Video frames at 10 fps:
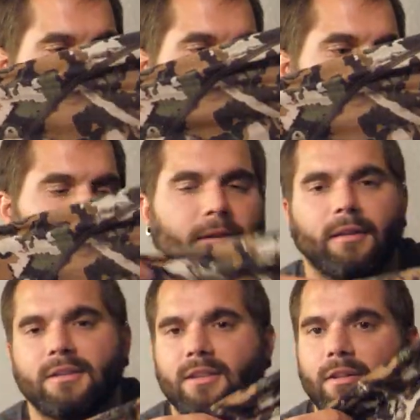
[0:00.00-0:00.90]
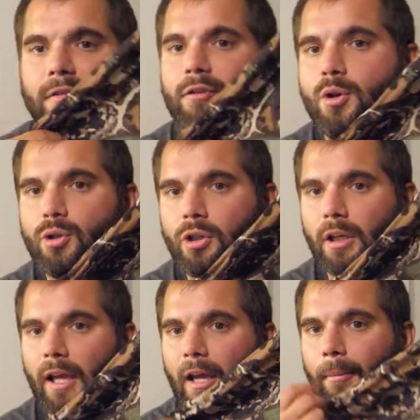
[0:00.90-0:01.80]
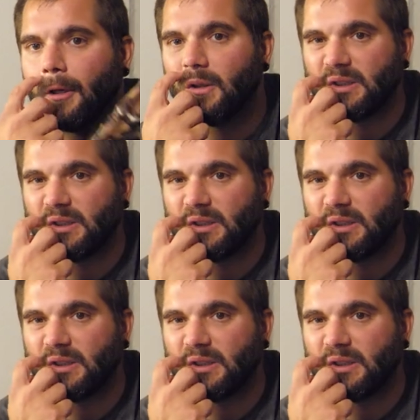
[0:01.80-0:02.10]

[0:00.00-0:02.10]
uh, I think this is their Fusion camo.